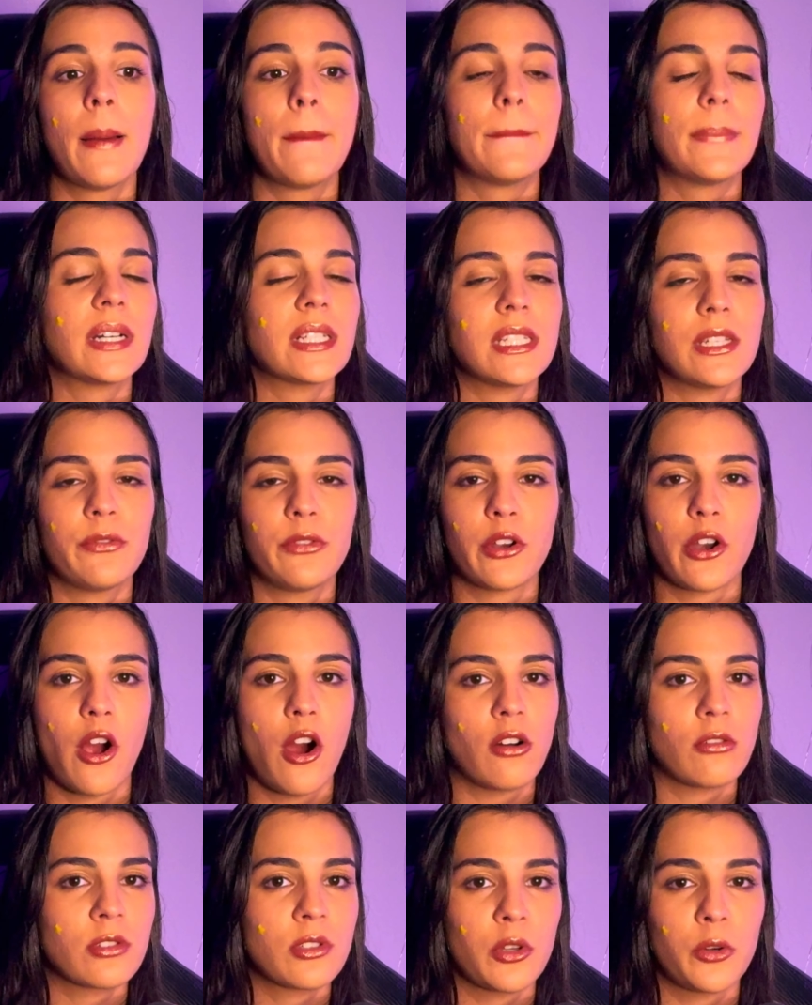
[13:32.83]
But if you're
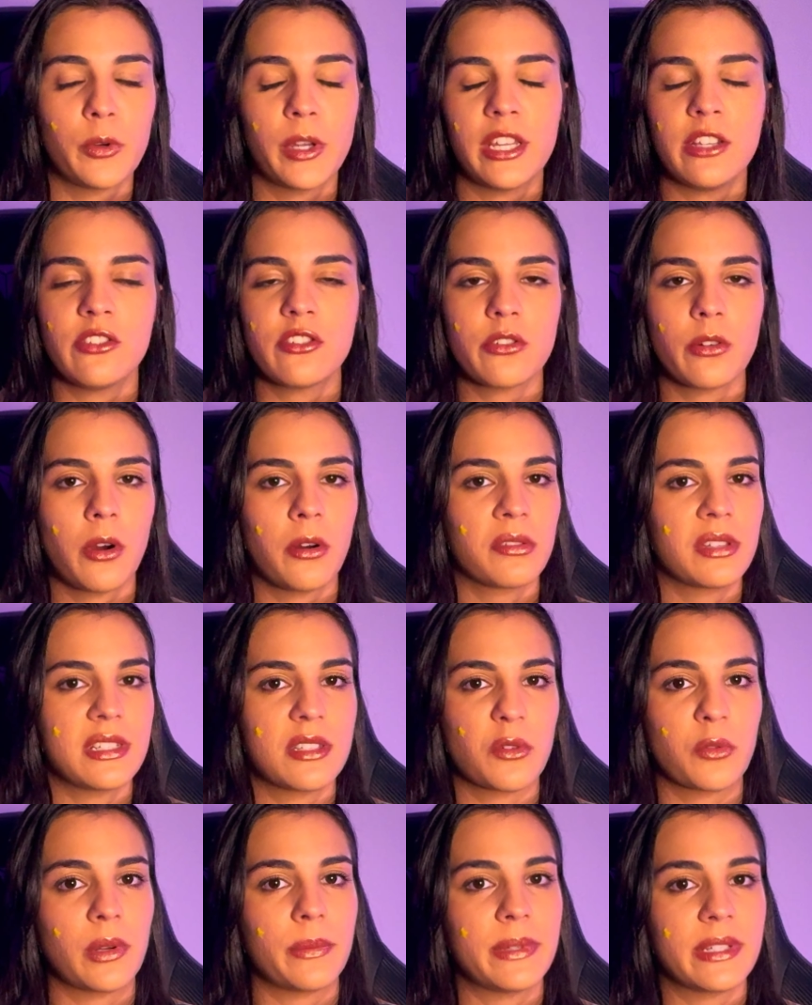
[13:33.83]
also into all
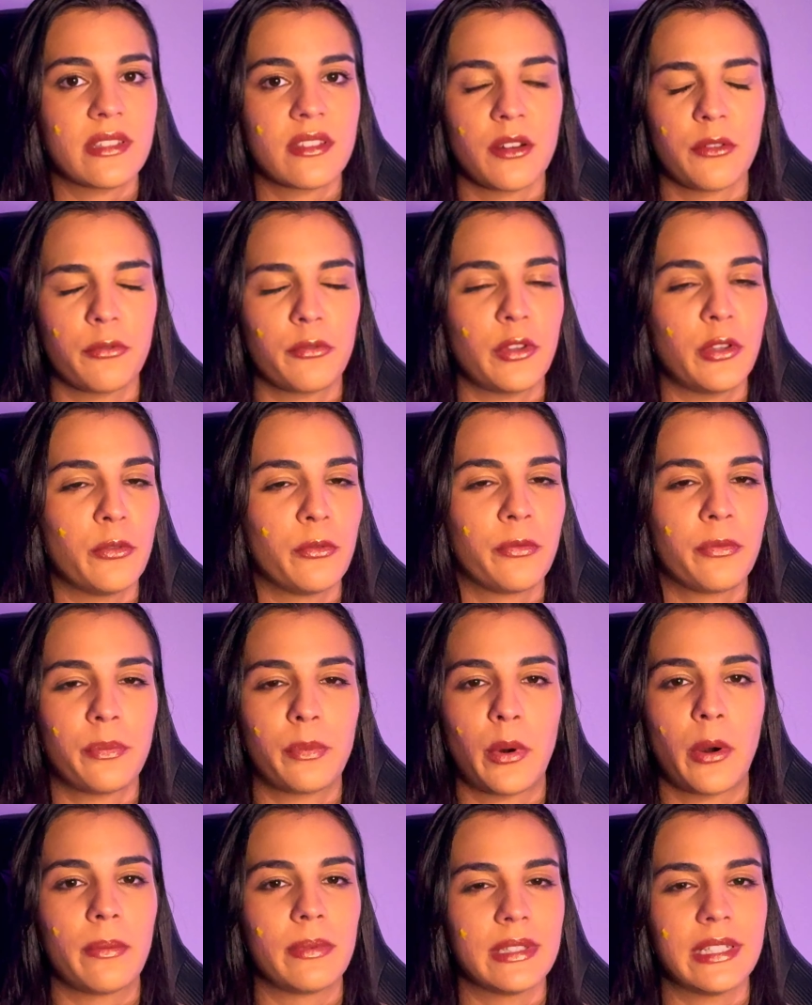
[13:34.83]
this creepy stuff,
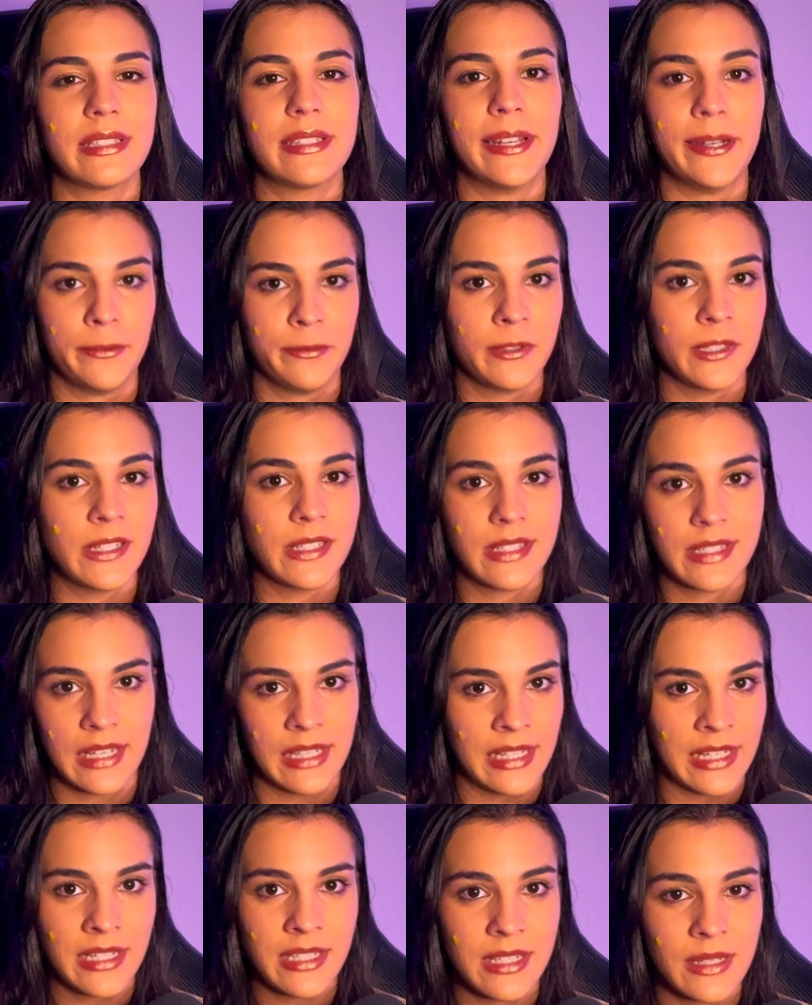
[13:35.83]
you've probably definitely
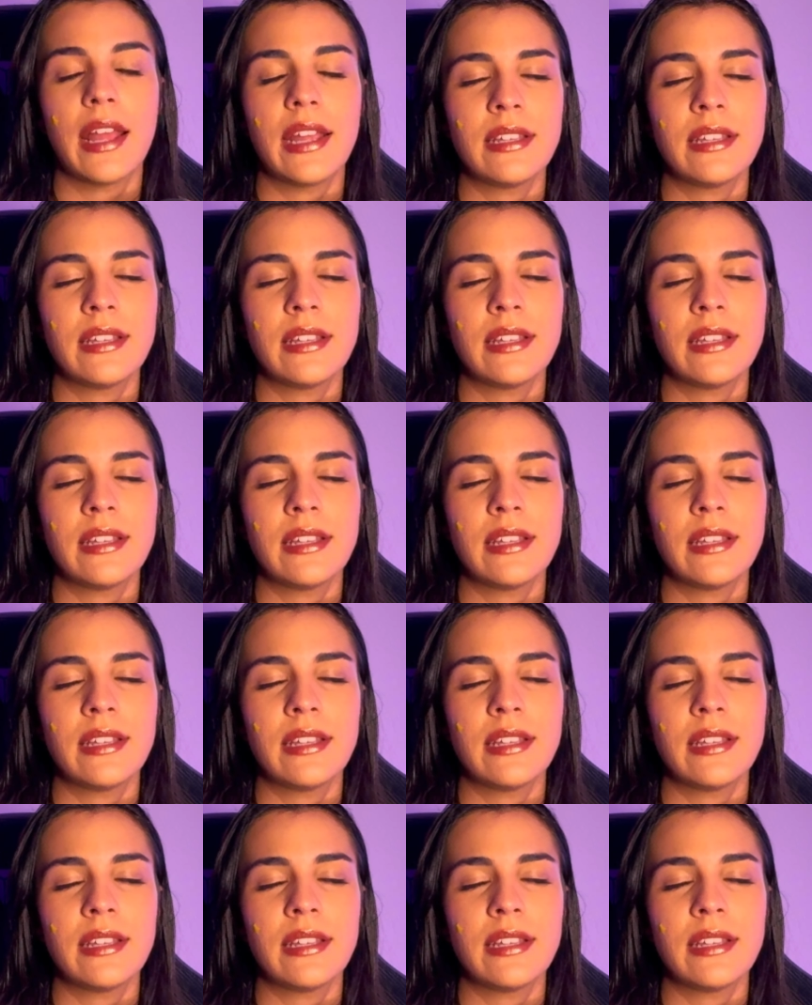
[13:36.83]
seen it.